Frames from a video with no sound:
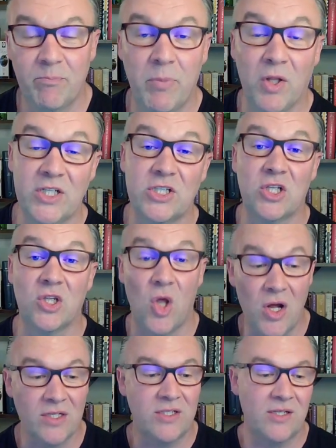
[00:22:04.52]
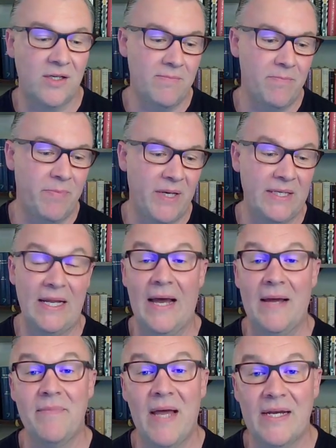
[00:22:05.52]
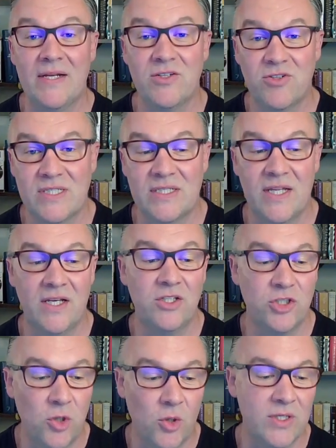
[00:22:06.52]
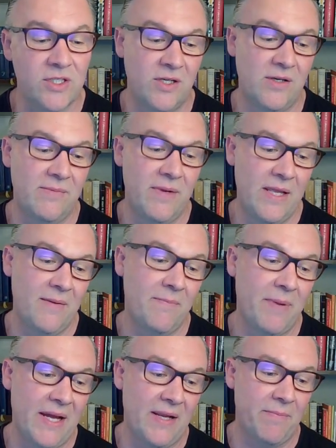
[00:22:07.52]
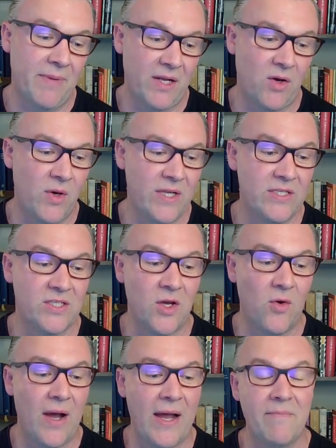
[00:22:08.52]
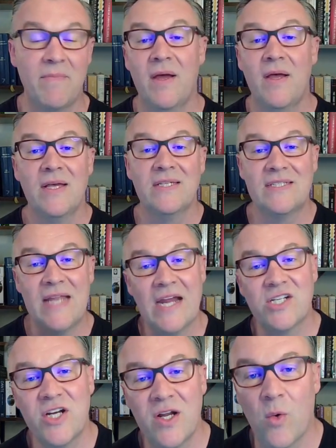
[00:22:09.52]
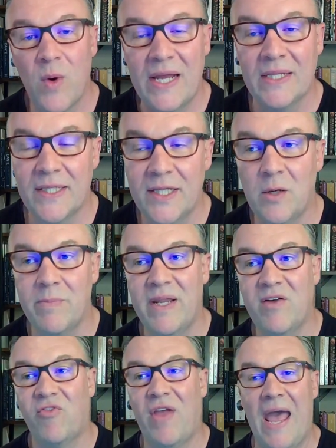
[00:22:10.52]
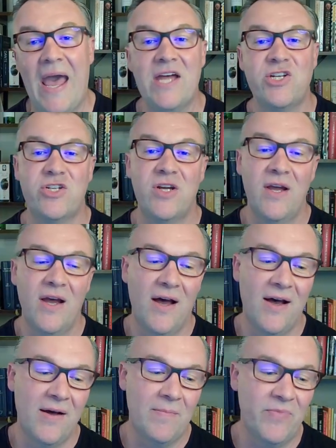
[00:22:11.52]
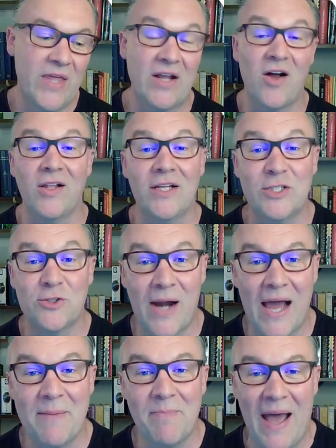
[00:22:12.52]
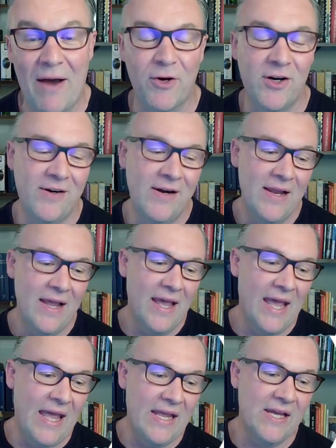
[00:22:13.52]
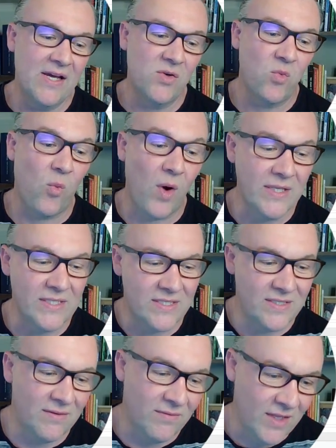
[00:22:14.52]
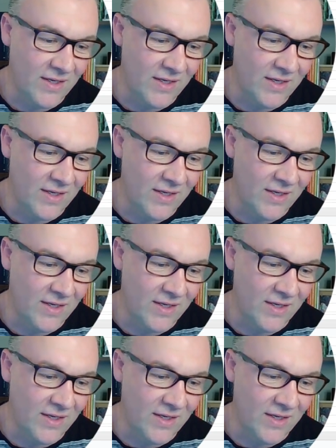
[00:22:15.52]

bullish long term, but I'm not interested short term in buying Bitcoin. So I'm stashing away a little bit of cash. They call it dry powder. And once